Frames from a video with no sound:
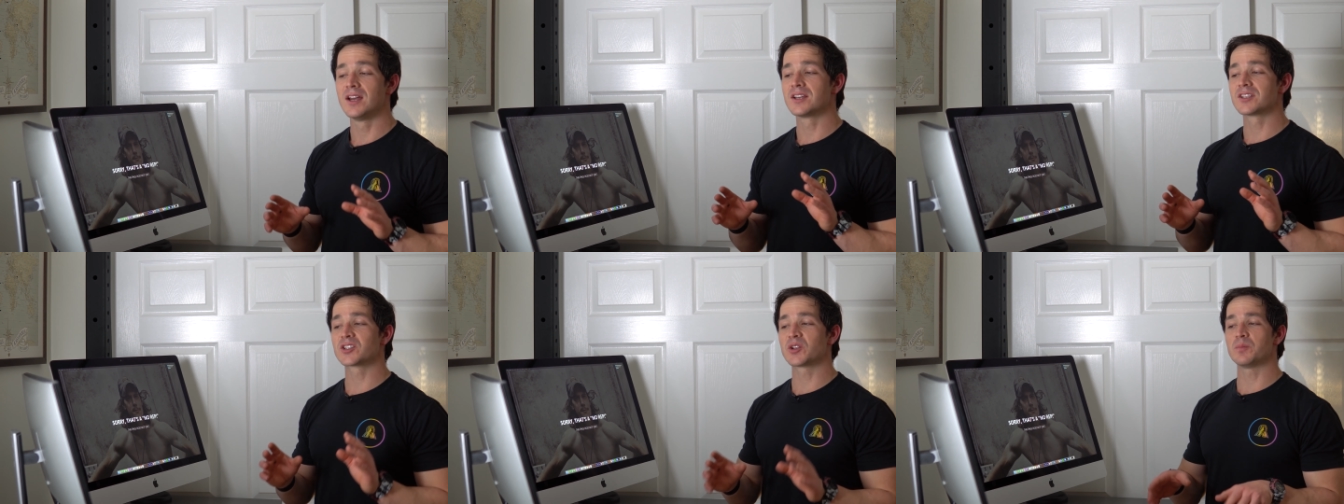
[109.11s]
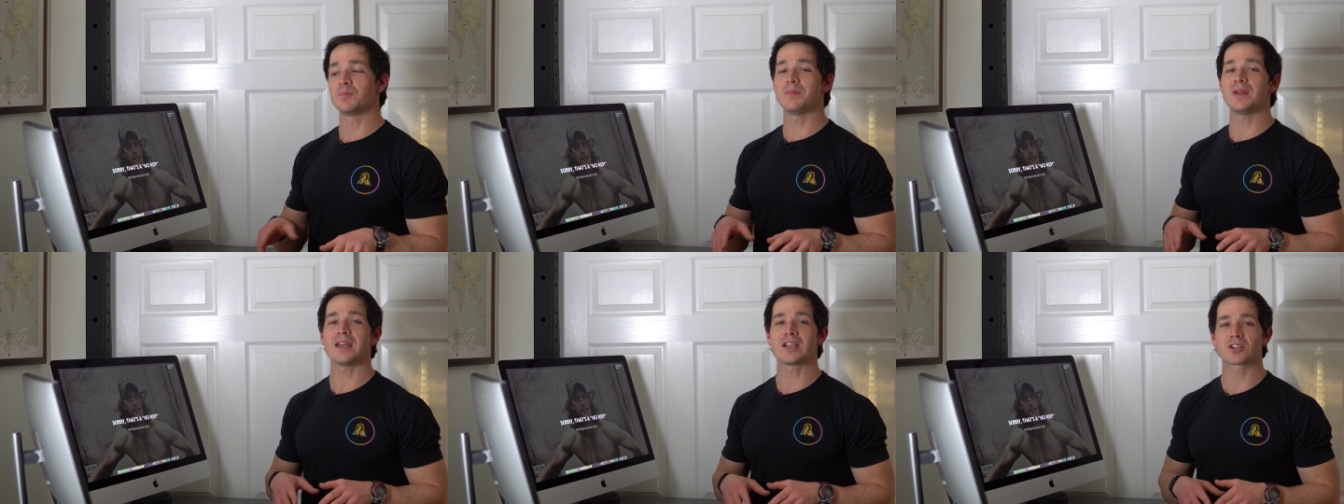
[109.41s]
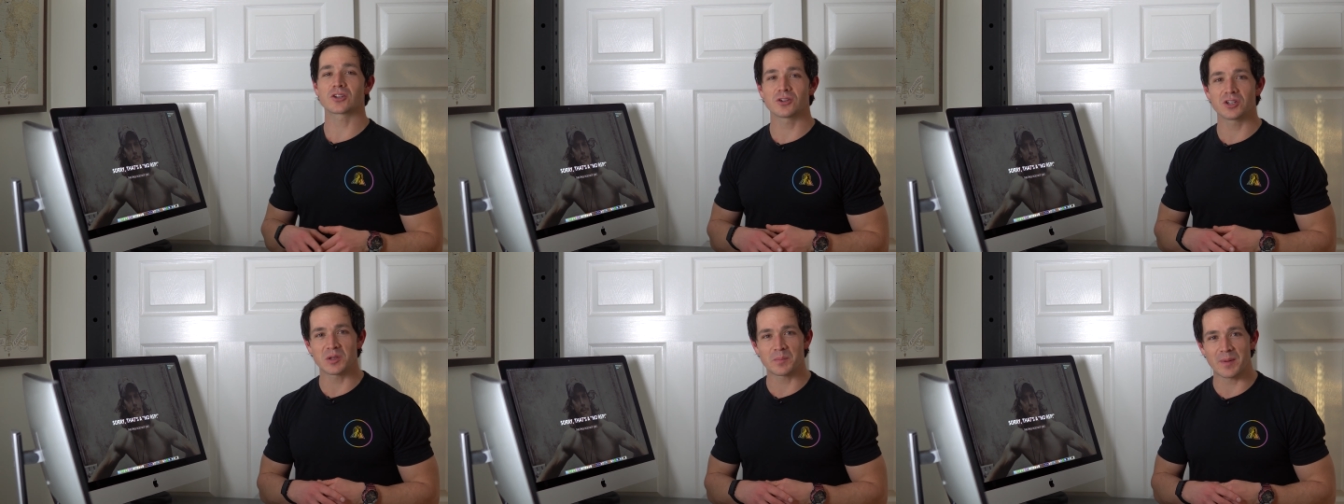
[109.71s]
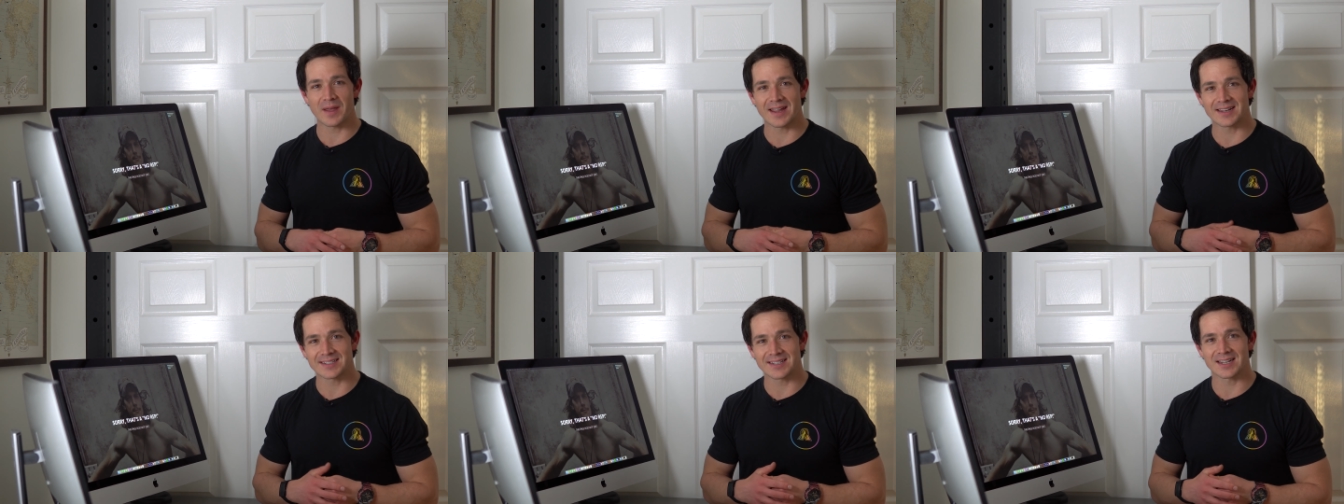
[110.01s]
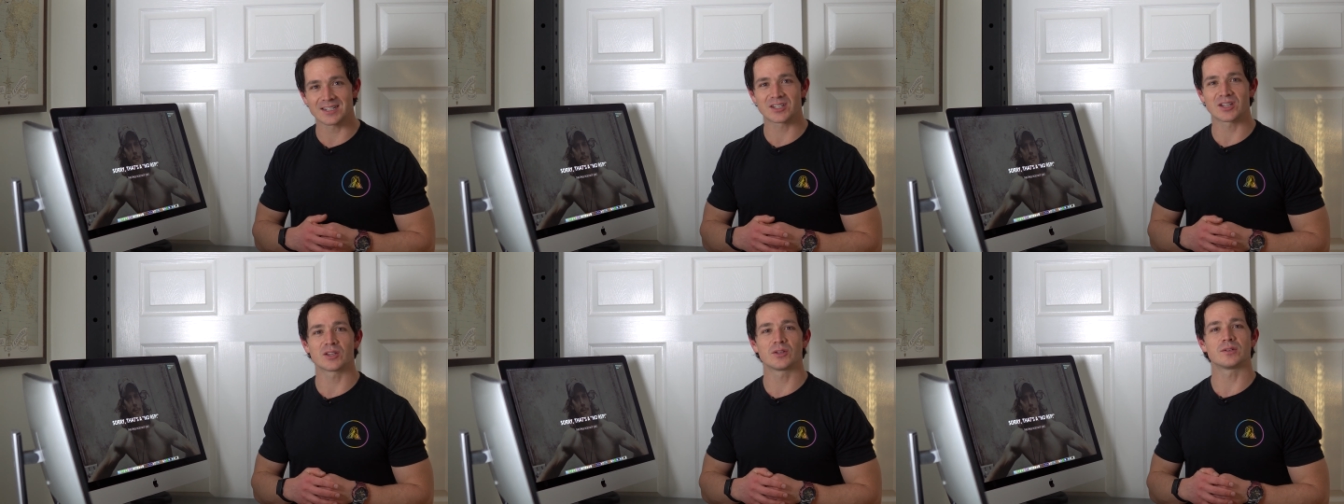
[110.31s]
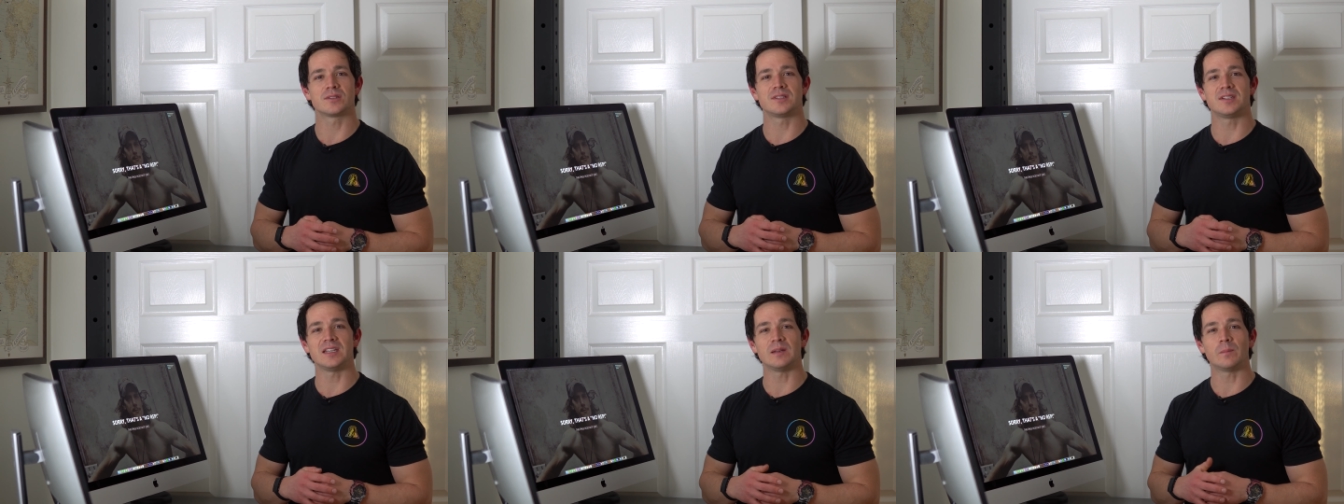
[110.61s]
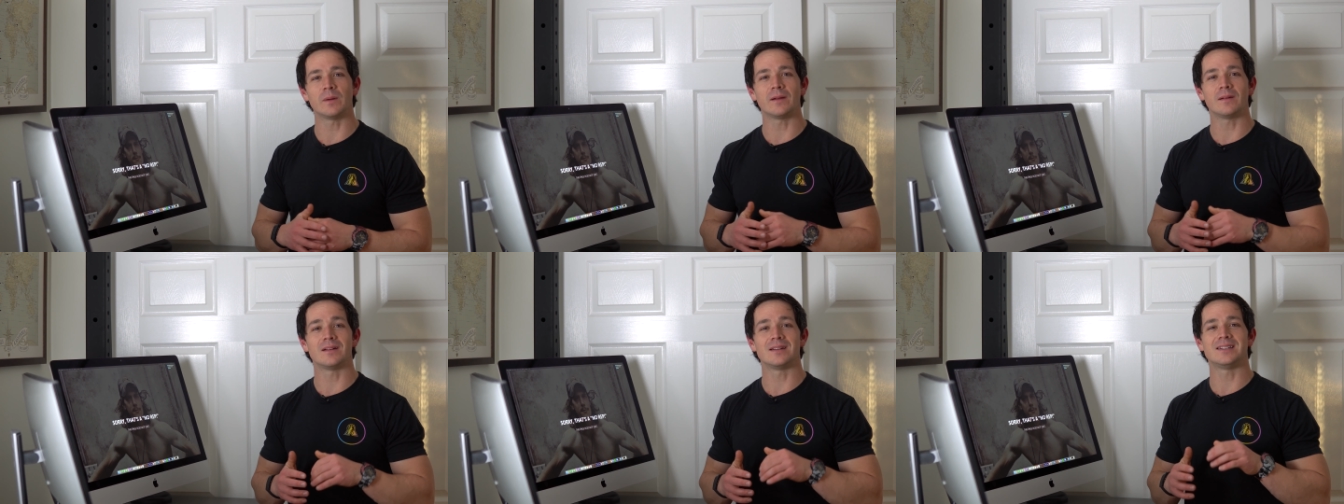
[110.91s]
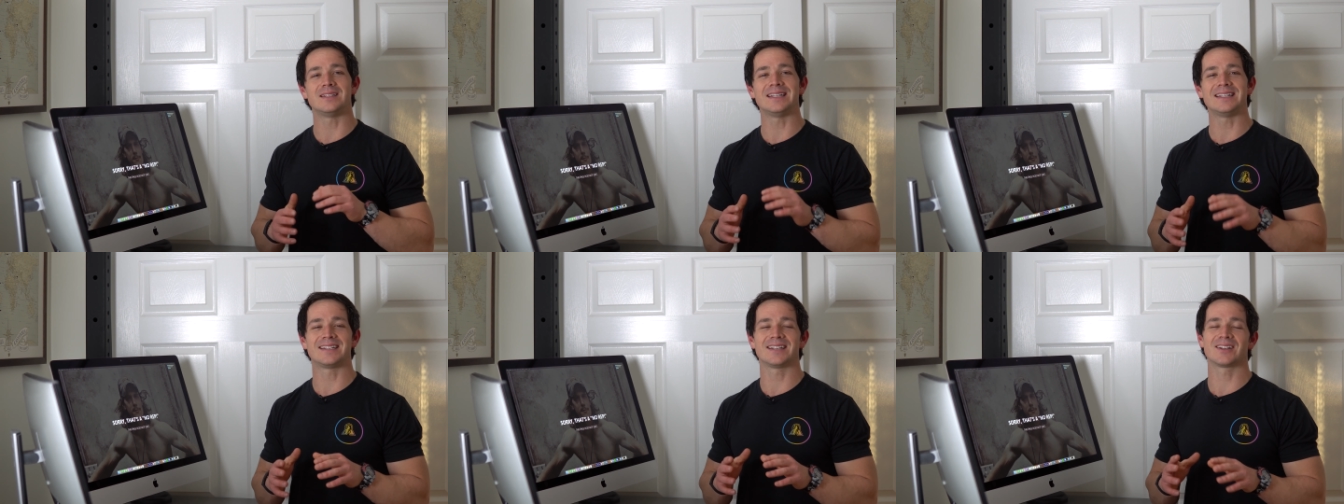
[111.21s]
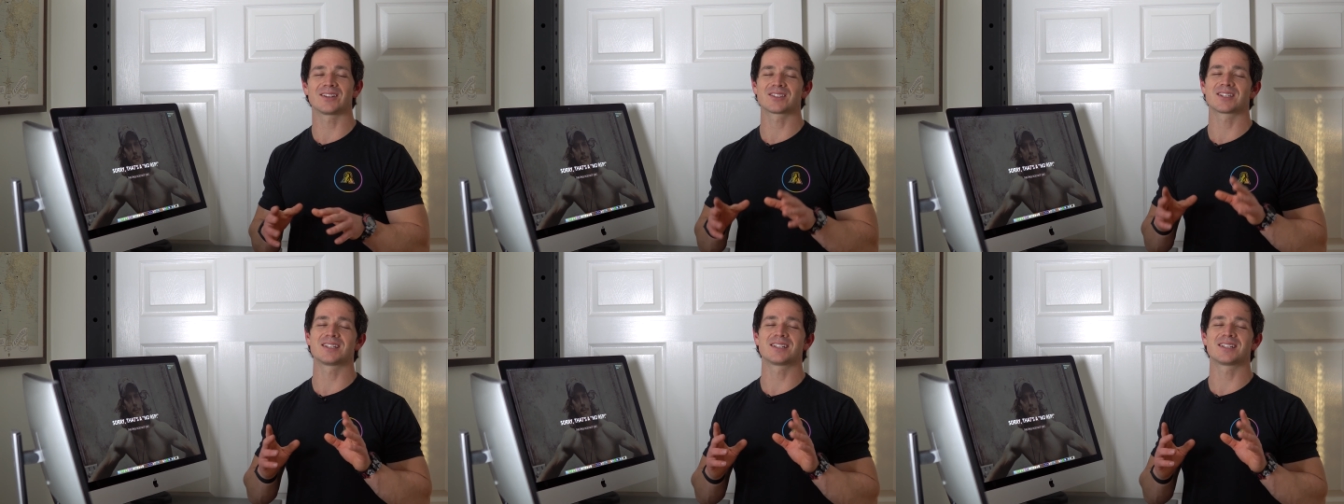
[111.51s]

So make sure you pay attention to those details